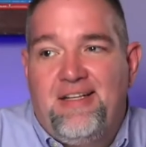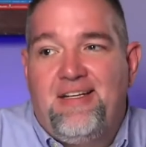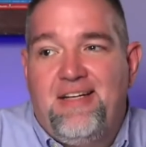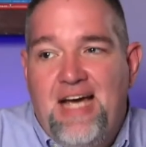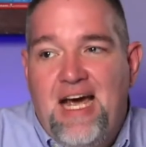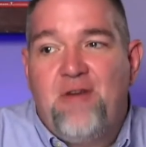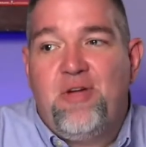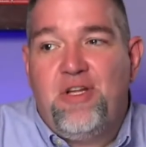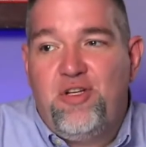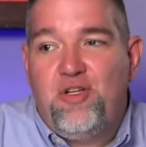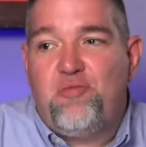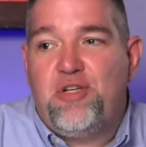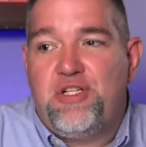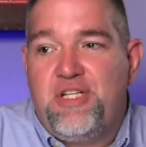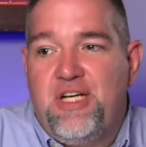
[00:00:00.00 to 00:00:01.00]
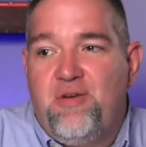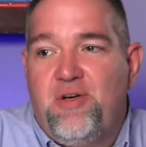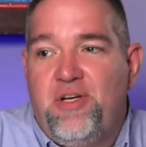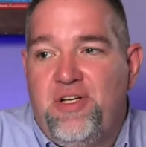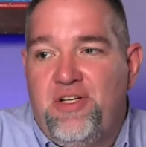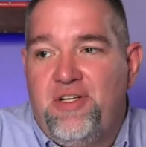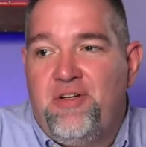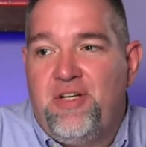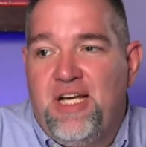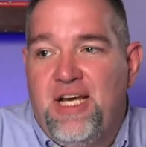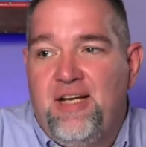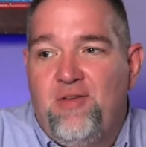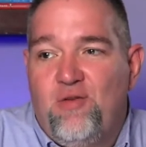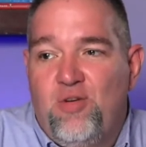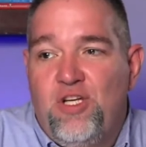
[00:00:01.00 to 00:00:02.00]
I really do appreciate what you're doing.
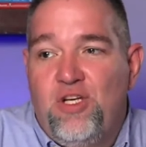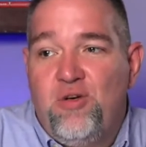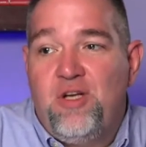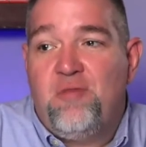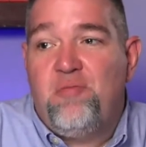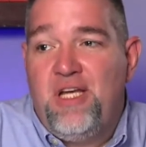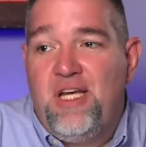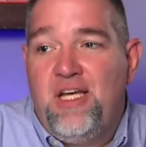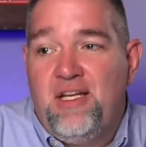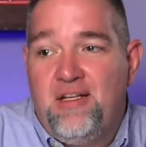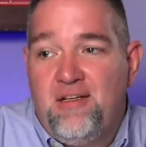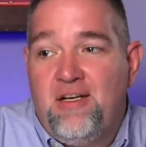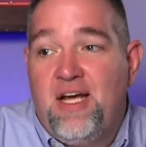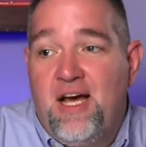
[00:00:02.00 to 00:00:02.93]
And you and me and